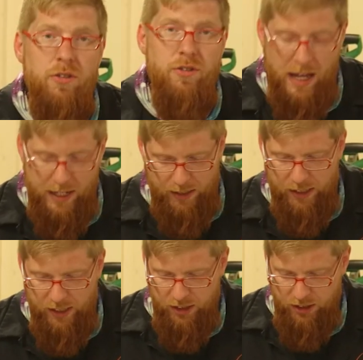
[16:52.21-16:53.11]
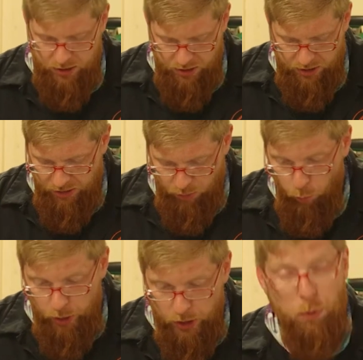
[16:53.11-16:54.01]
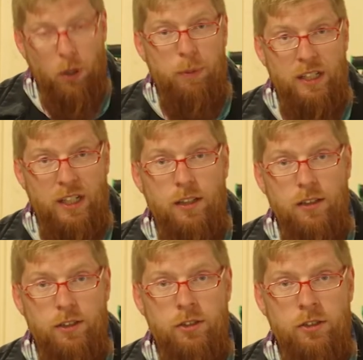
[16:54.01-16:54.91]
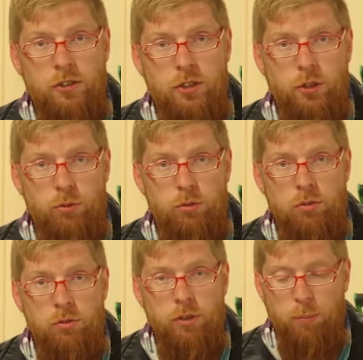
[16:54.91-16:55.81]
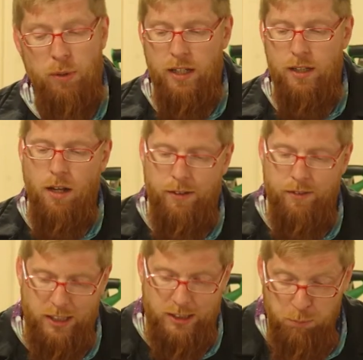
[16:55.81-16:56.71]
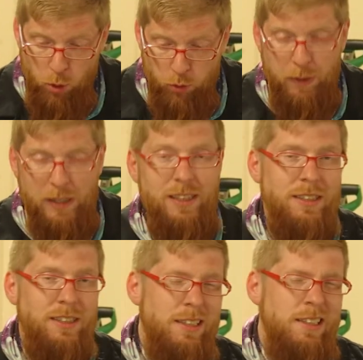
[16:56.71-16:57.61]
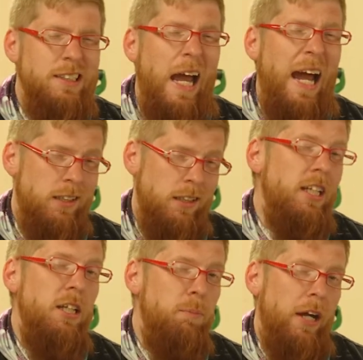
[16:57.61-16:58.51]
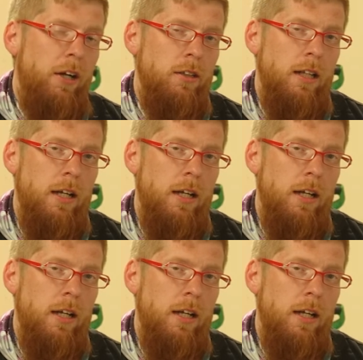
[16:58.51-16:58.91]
That the wood is perpendicular to the blade and that its movement is exactly parallel.